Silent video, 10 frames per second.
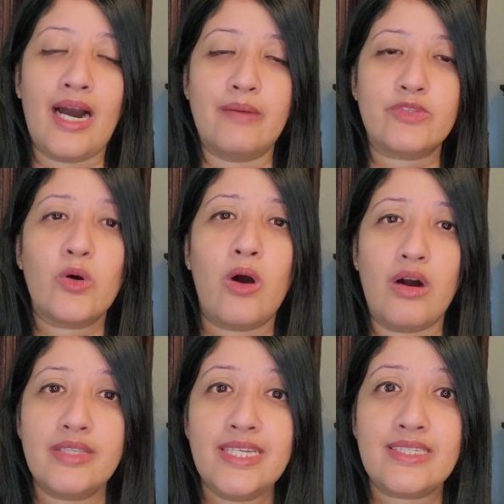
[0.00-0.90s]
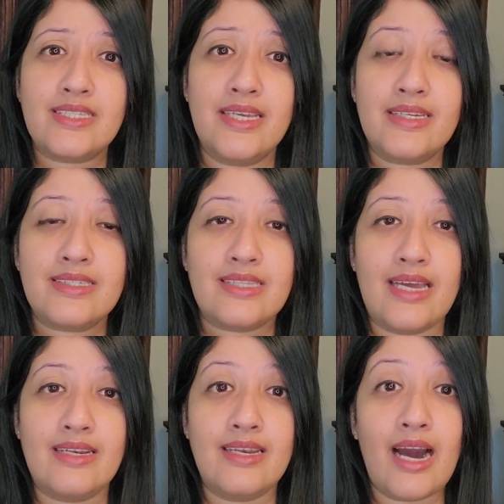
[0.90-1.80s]
So all these things
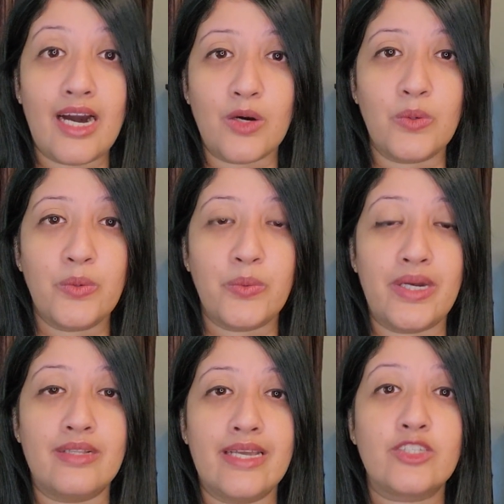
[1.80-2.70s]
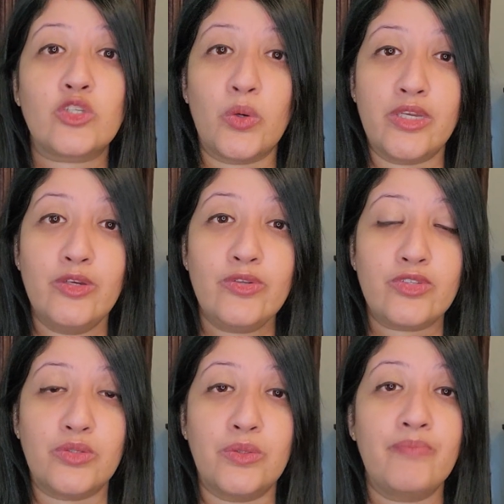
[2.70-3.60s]
that now we're like so used
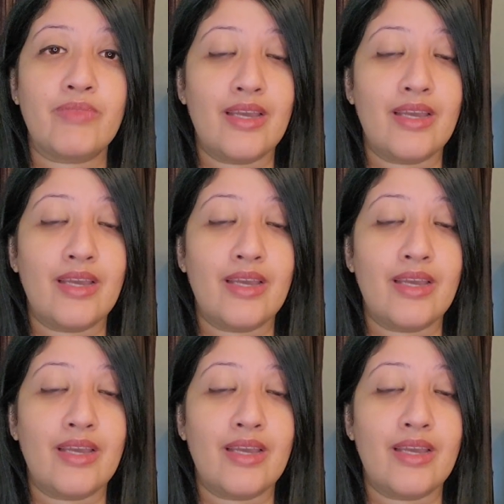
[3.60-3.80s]
to,